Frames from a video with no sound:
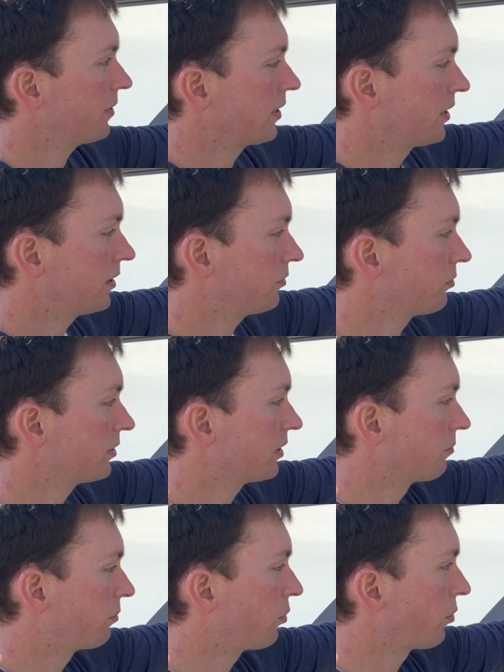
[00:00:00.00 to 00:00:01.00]
and this one's
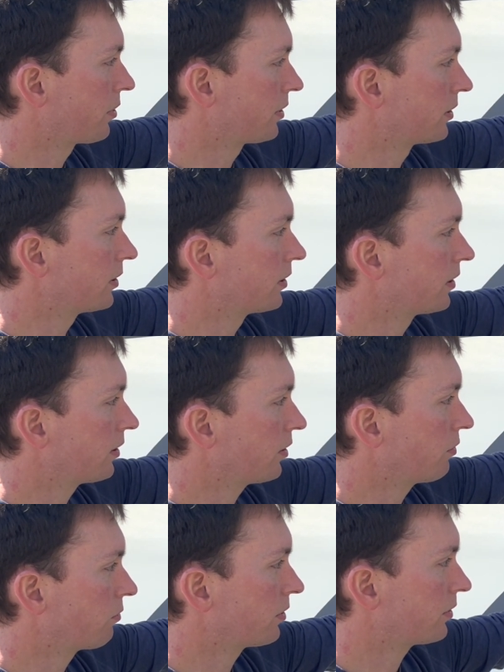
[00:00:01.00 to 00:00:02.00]
important,
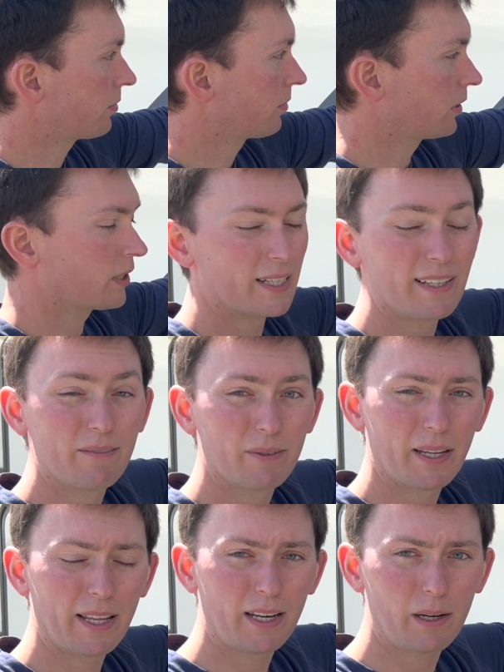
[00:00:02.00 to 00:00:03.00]
you want to relieve
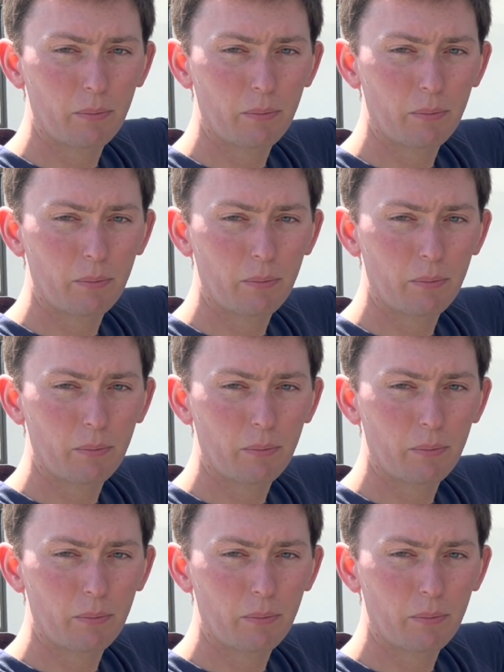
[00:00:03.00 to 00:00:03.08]
any